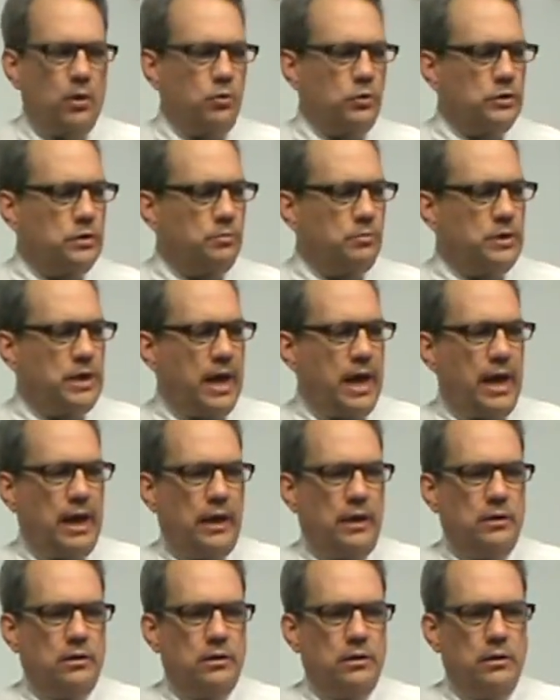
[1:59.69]
was
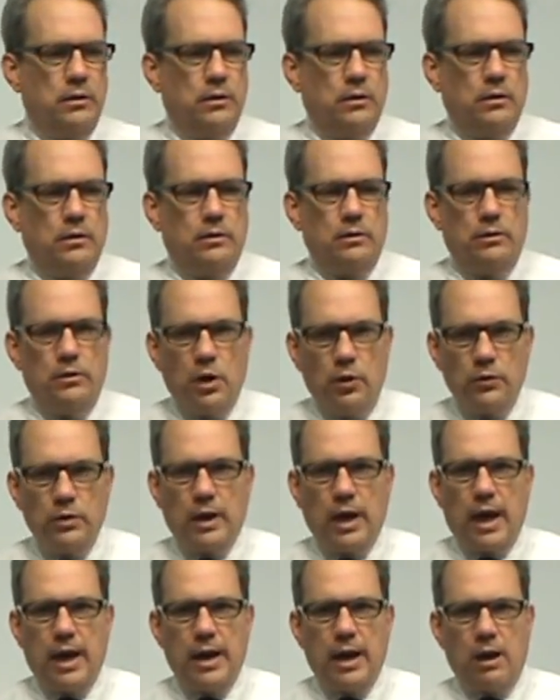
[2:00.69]
obtained. You know the
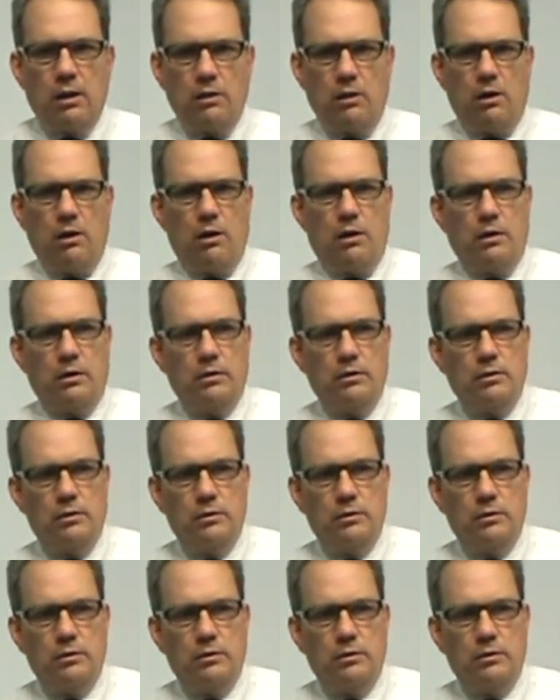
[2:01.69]
guy, how long?